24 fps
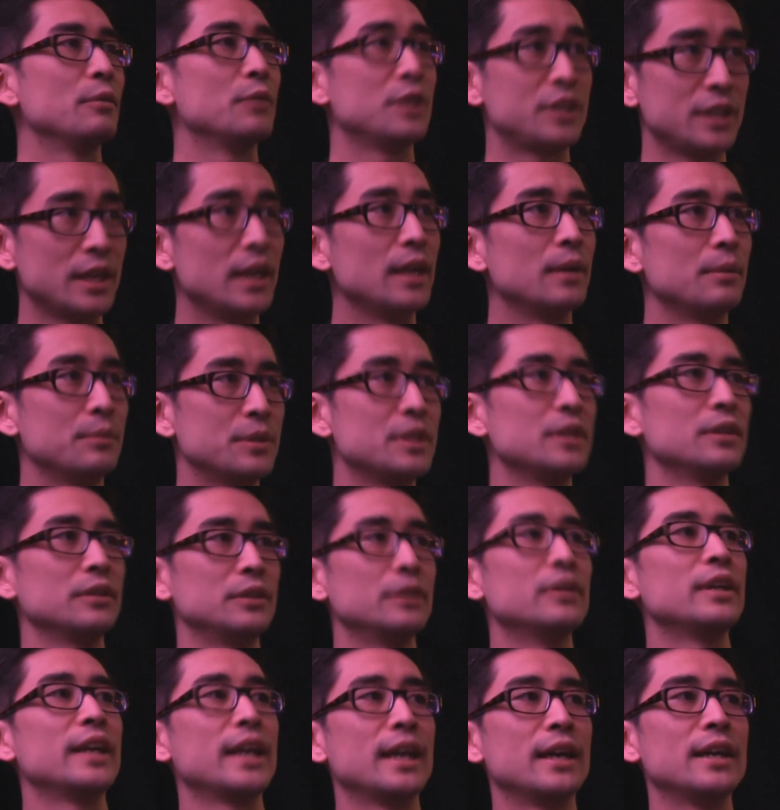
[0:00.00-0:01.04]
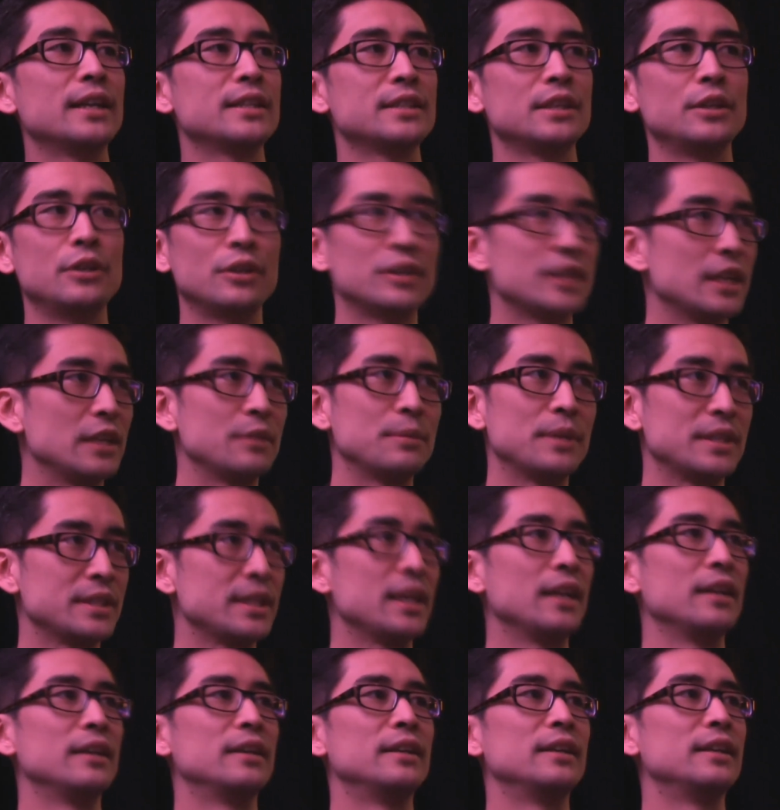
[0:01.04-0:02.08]
Which I am still doing. Yeah, it's a New York Times
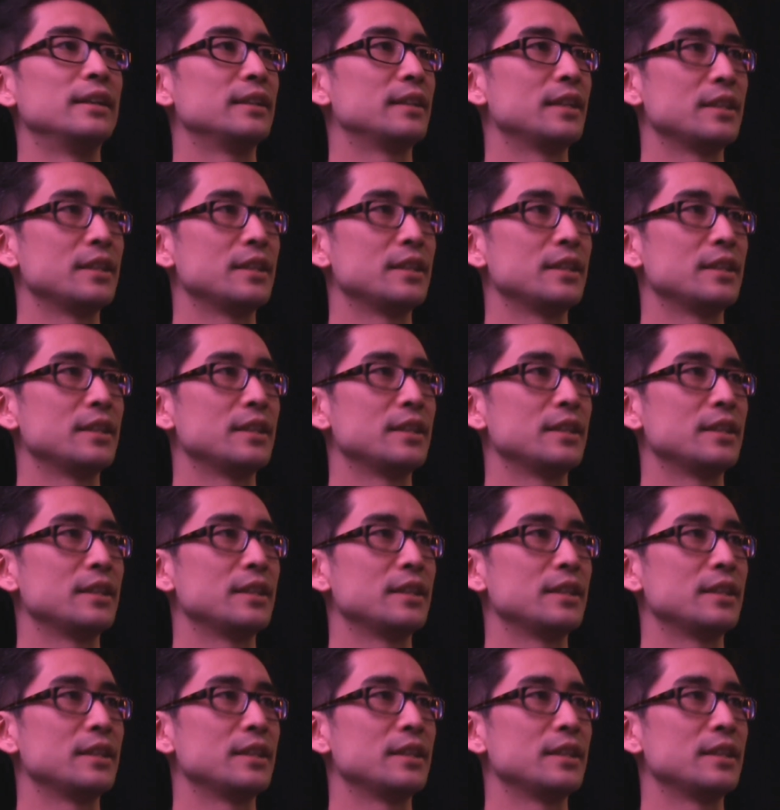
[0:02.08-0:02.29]
bestseller.